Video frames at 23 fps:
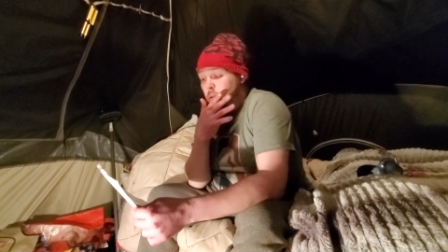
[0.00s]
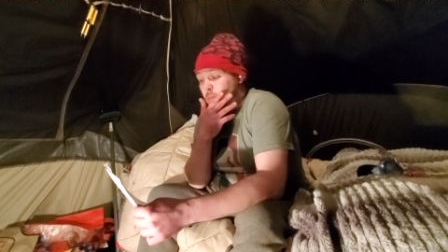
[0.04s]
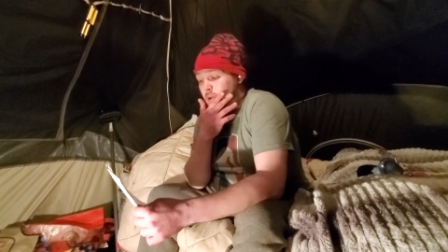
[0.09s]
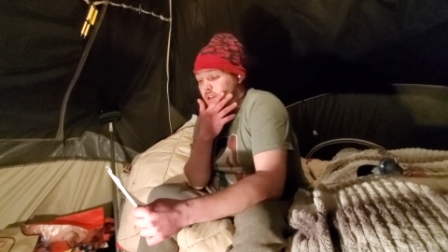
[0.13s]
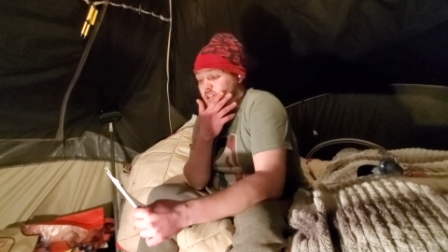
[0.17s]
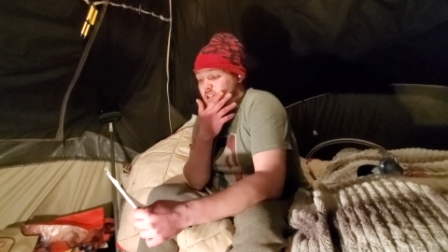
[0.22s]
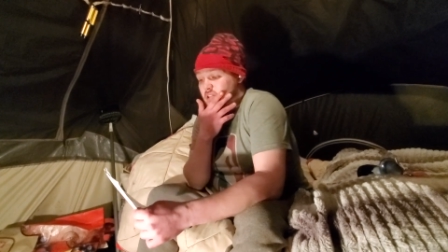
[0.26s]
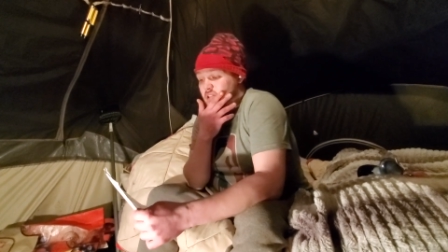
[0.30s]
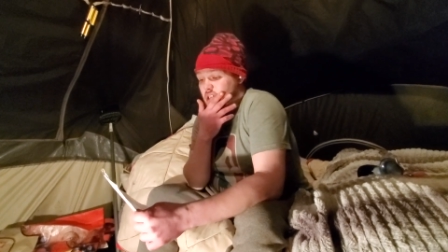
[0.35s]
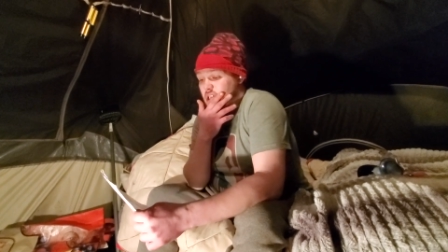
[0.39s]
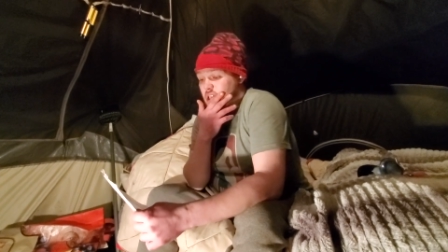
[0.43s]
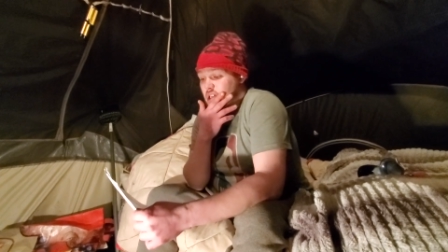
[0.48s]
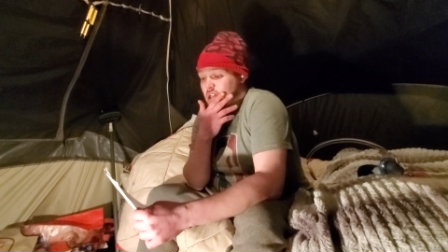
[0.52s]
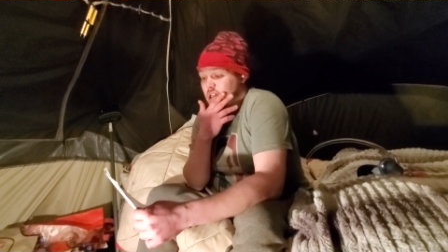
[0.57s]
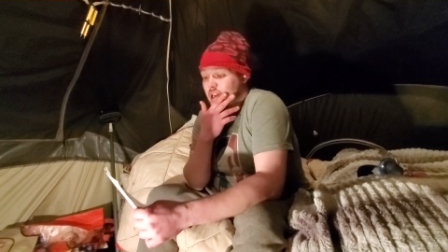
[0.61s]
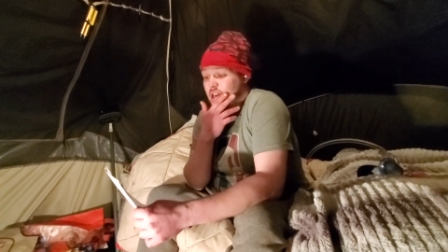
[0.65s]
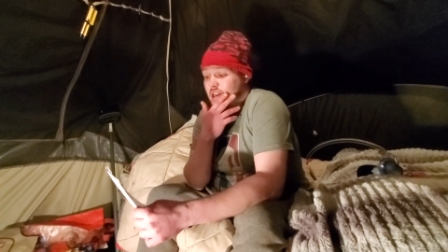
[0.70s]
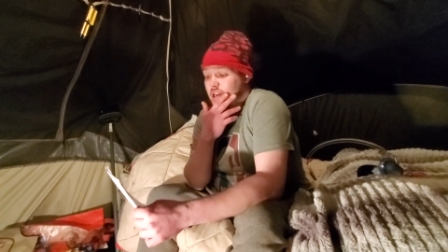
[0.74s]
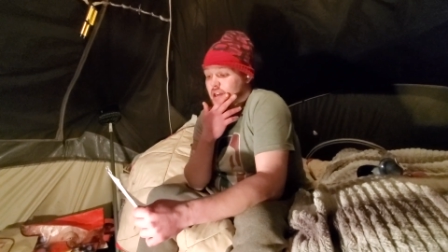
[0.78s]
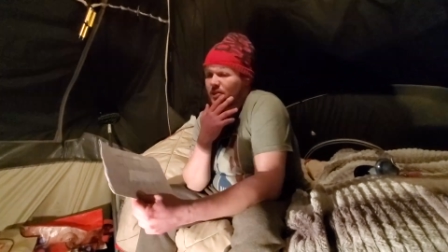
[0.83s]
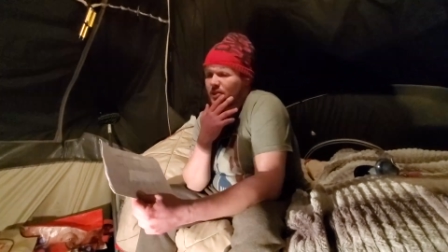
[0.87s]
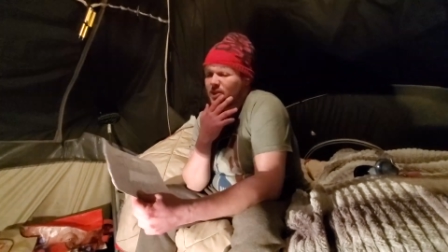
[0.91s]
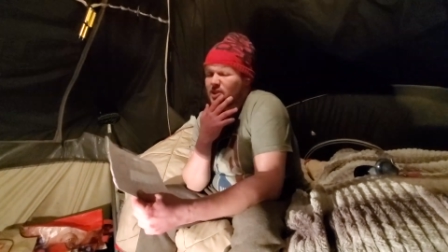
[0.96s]
Basically,
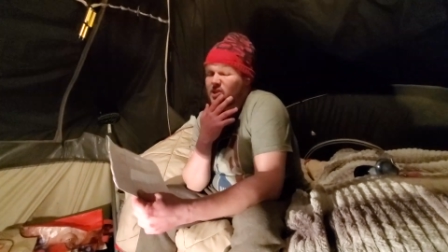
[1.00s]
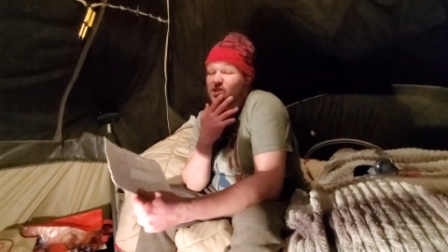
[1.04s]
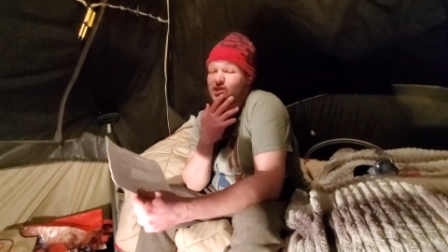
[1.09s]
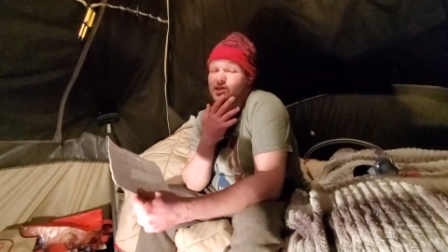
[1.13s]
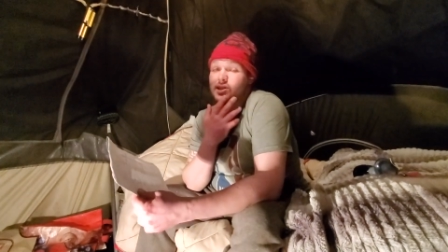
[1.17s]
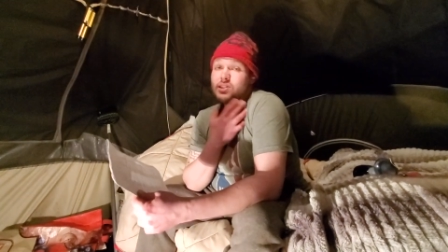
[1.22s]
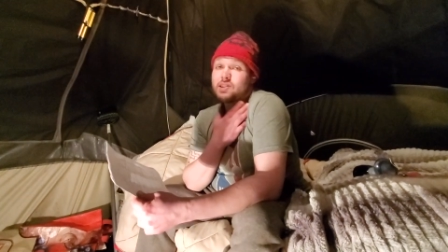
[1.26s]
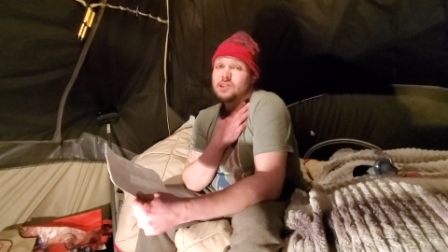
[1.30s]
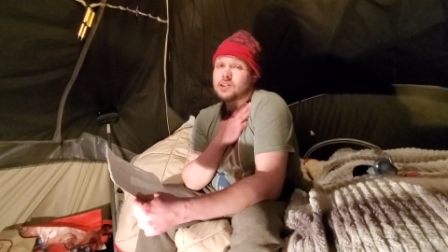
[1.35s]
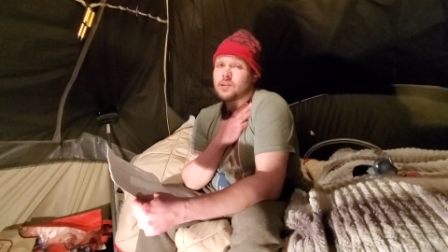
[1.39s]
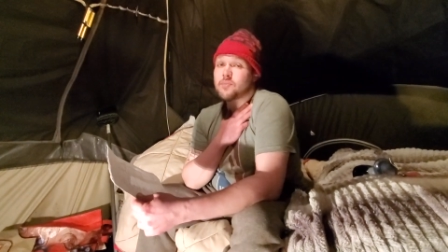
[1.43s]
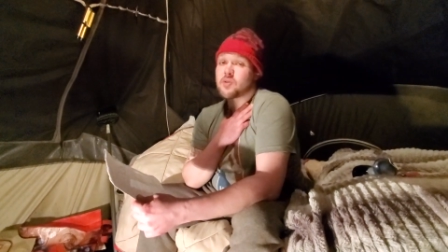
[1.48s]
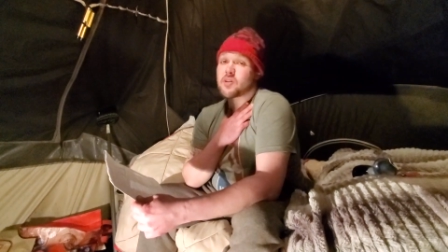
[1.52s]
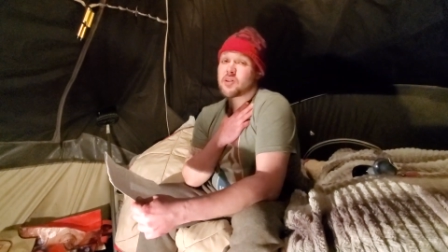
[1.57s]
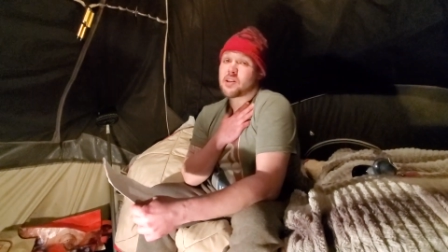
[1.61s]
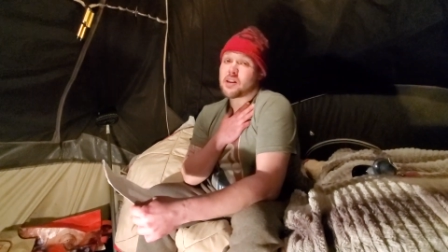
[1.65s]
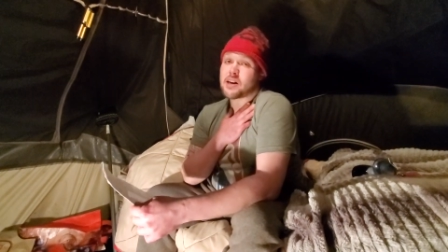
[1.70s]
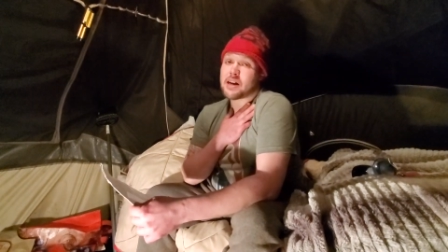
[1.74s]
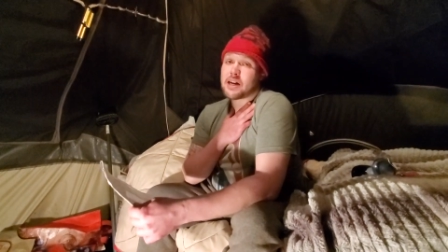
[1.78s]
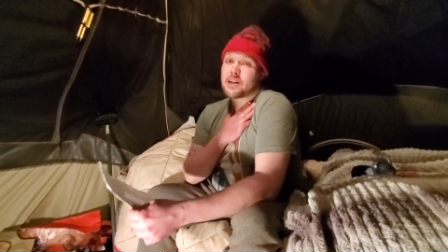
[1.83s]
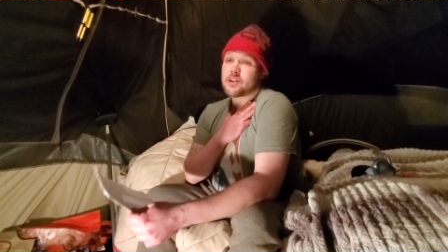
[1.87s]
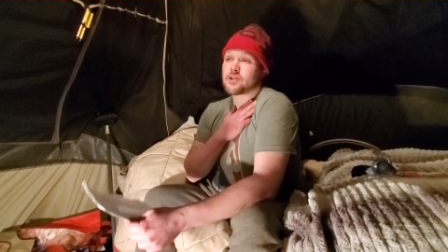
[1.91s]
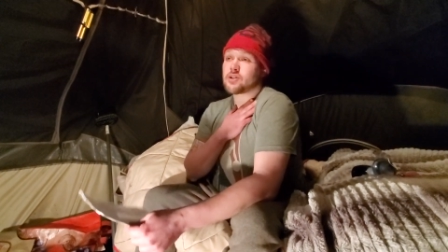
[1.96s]
like, this isn't something
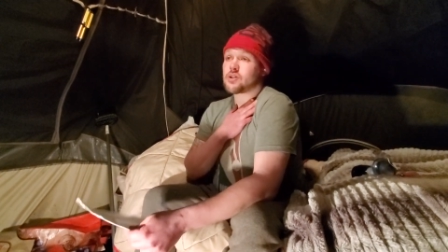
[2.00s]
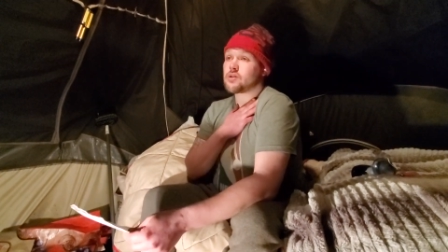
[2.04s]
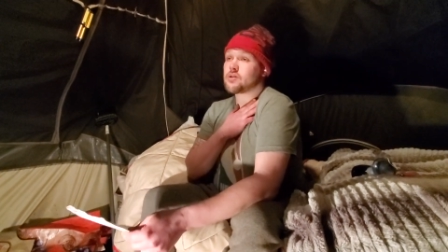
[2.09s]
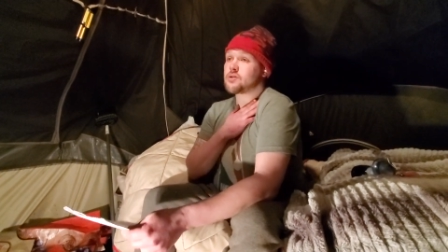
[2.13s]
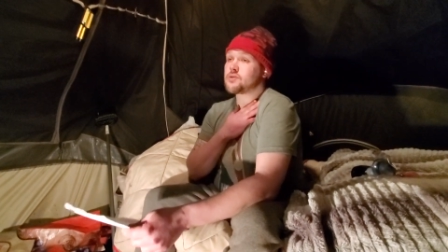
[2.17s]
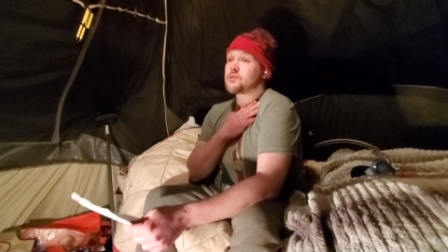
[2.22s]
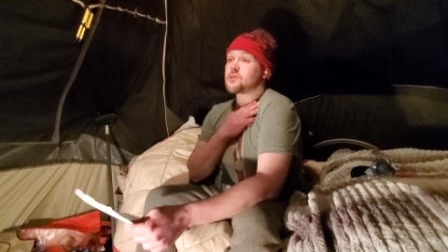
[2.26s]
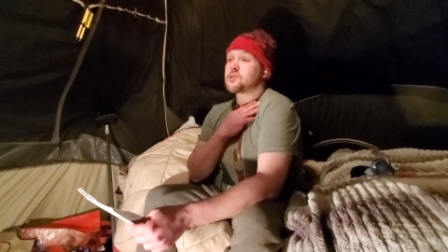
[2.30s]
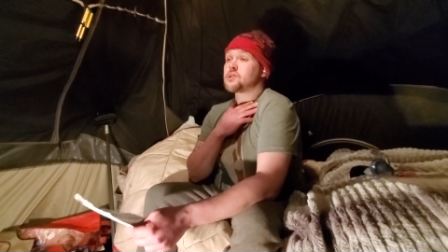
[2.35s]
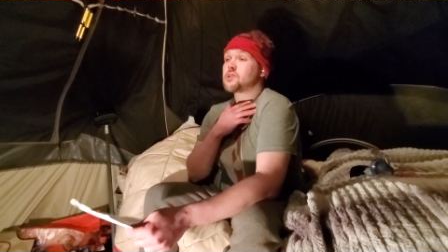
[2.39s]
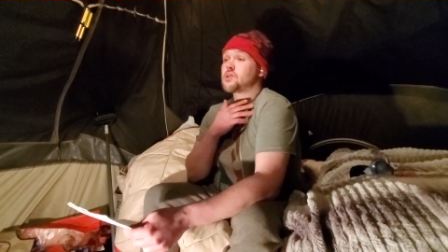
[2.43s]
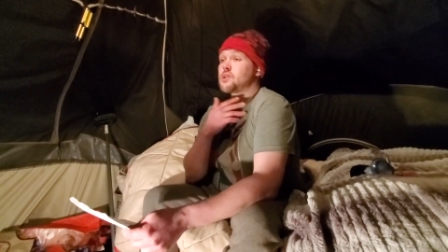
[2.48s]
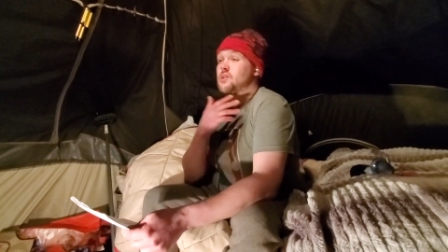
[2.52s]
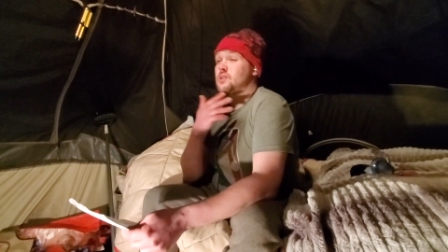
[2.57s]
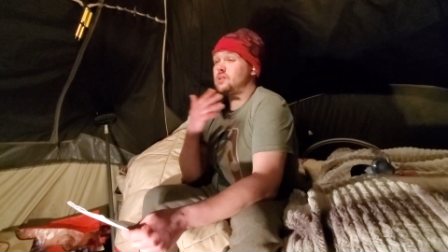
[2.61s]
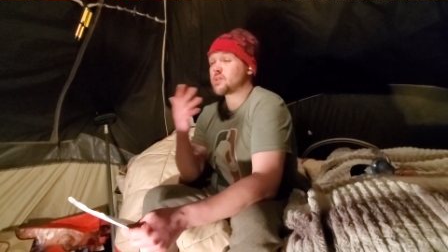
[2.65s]
that I chose.